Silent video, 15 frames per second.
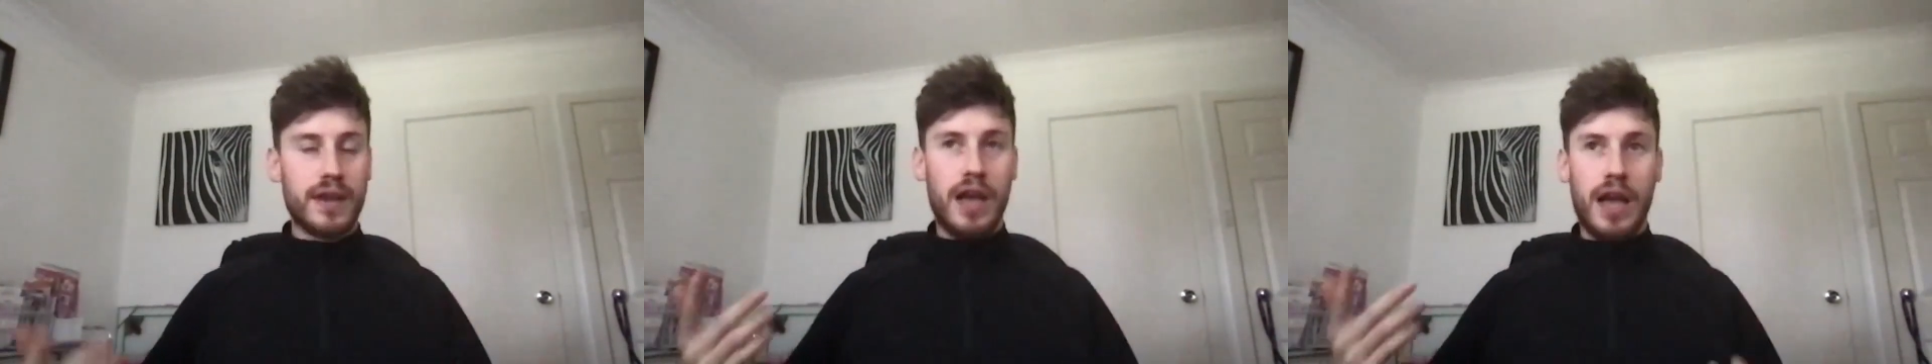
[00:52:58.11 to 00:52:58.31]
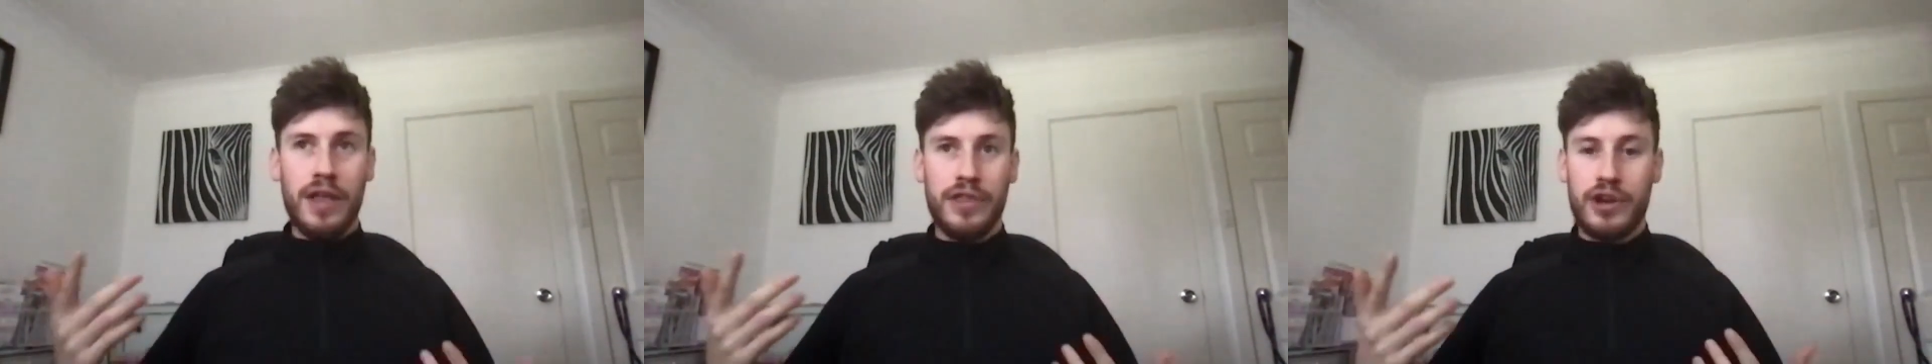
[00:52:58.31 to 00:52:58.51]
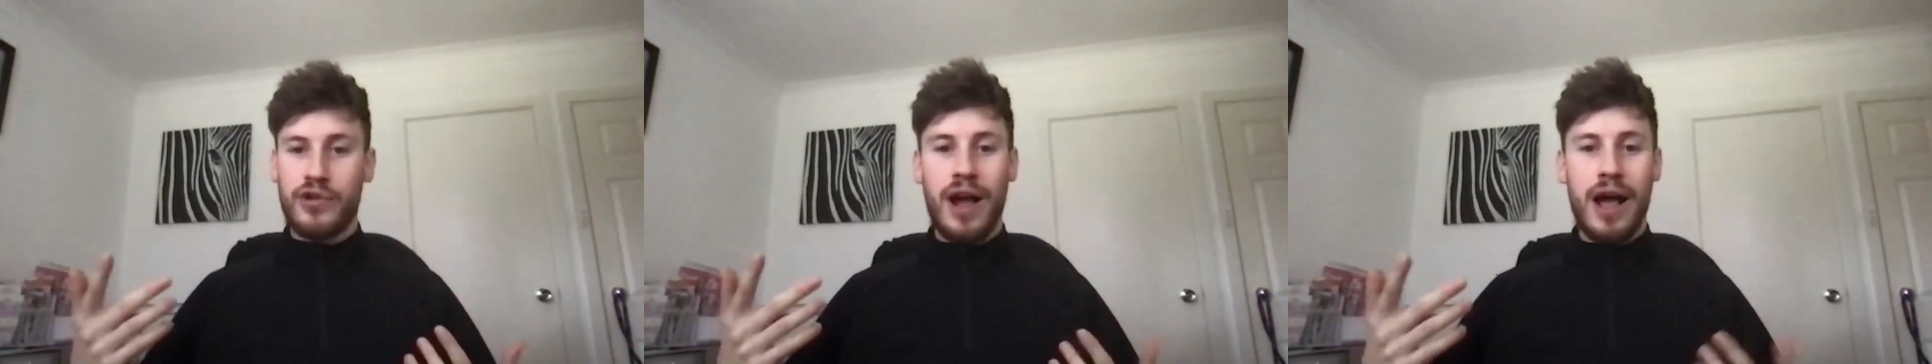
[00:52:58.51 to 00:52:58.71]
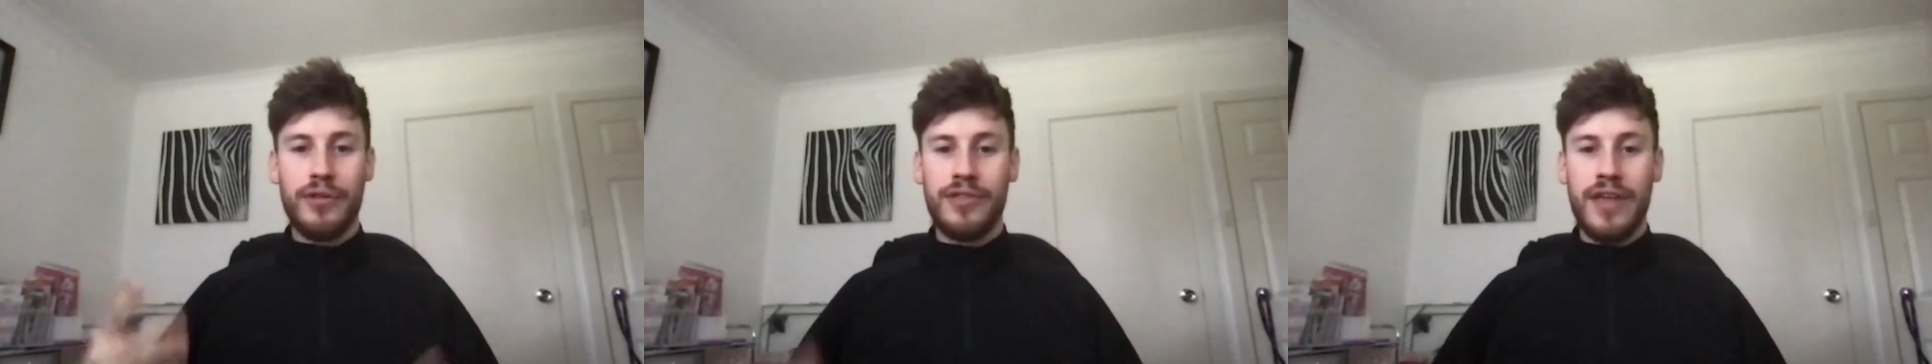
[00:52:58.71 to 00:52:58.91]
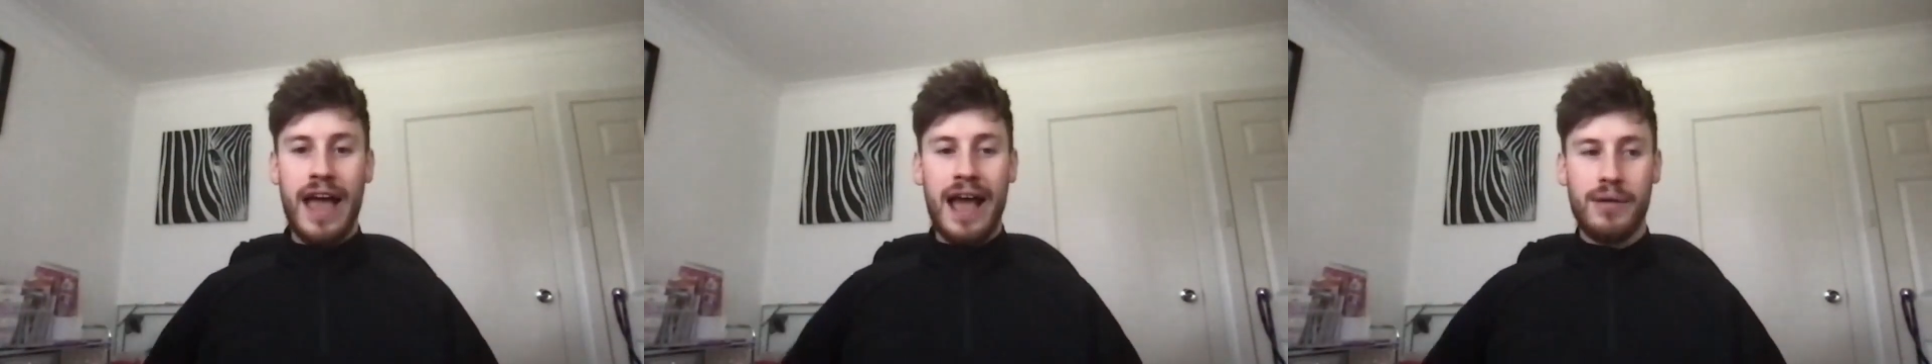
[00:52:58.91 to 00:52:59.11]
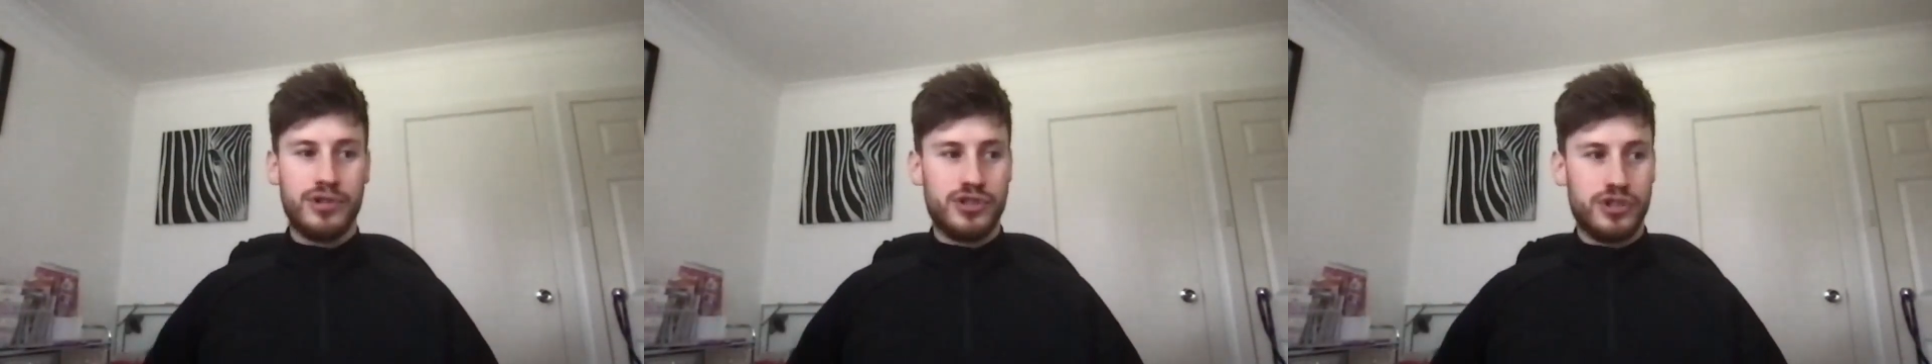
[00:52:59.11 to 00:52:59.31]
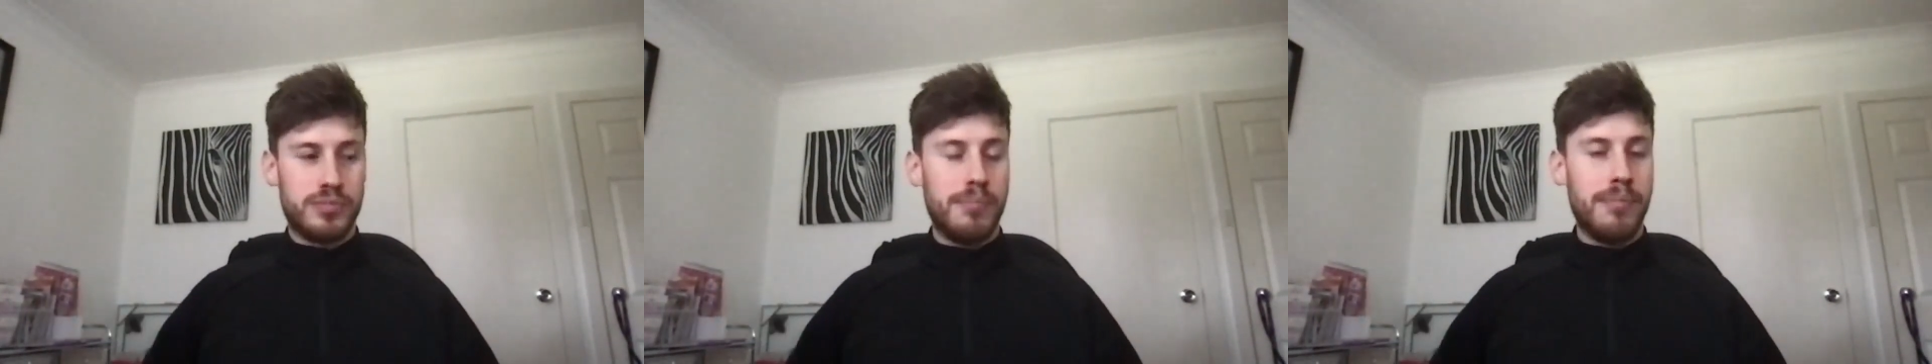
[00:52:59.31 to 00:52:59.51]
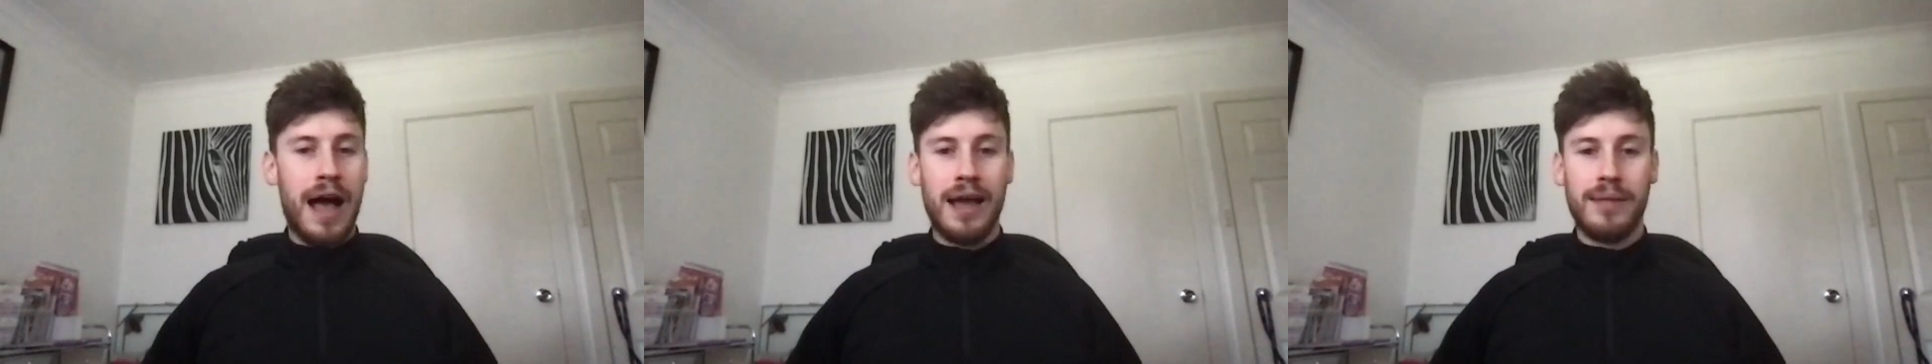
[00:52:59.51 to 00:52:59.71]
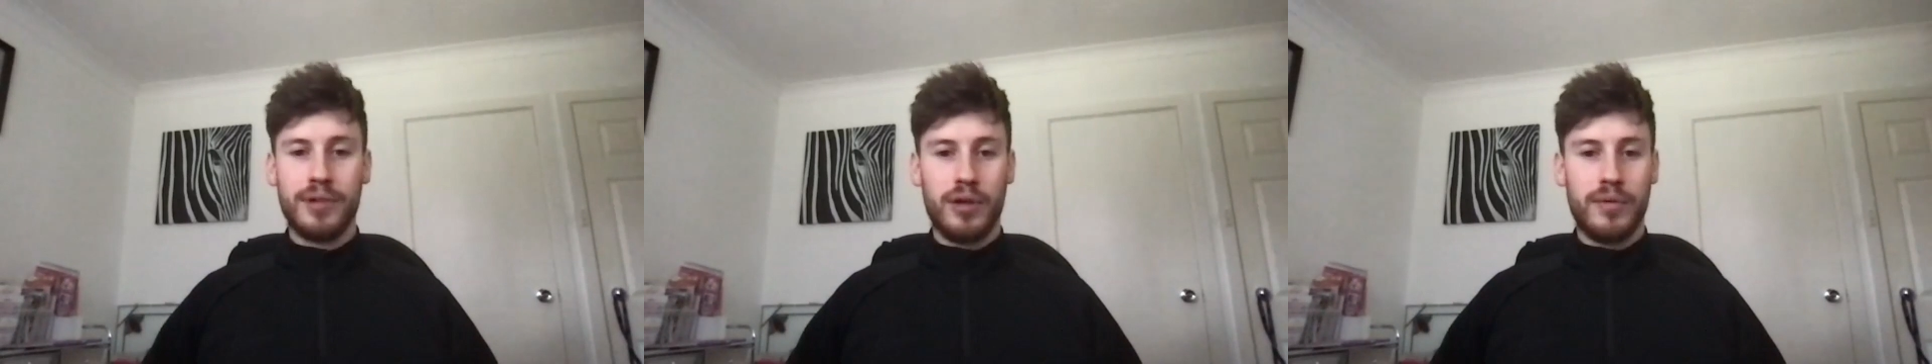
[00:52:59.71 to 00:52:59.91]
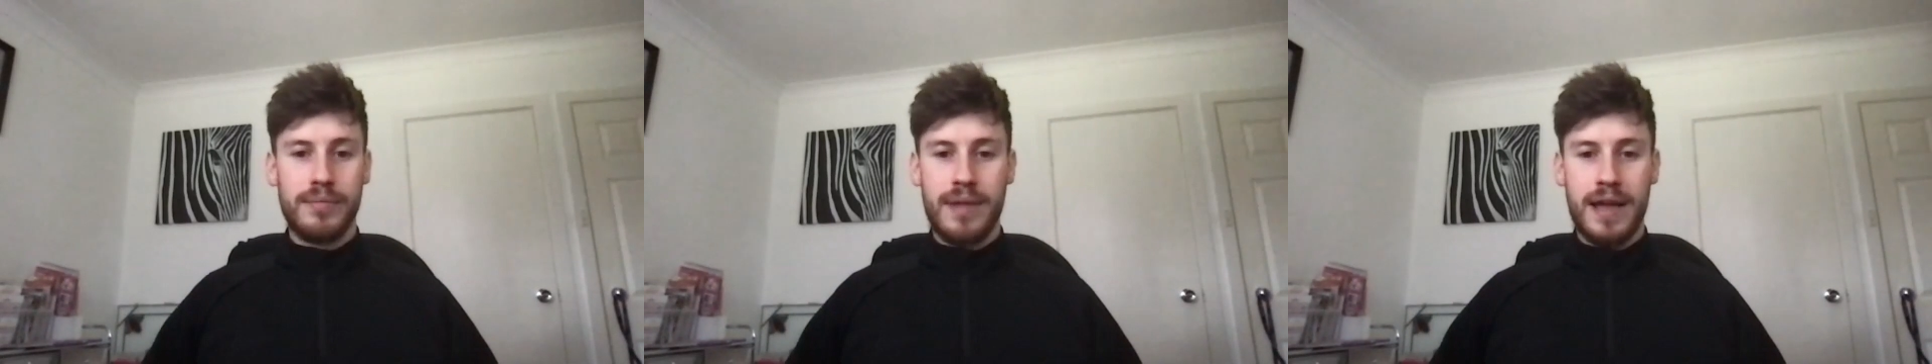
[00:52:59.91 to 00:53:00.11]
And the crowd there was just mind
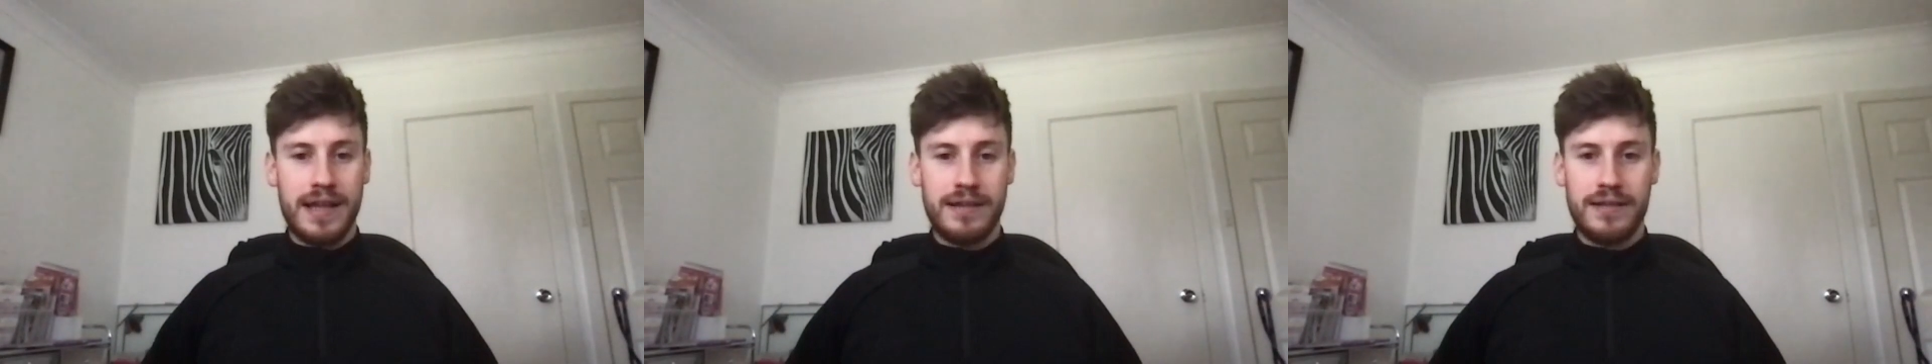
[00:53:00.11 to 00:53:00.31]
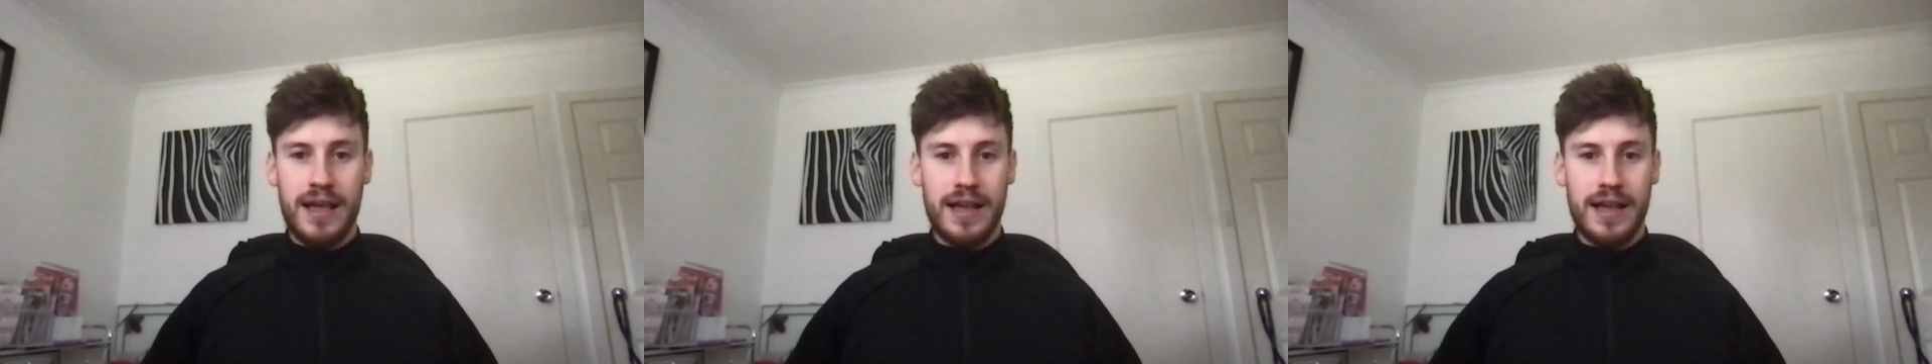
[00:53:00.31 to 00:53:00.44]
blowing, mate.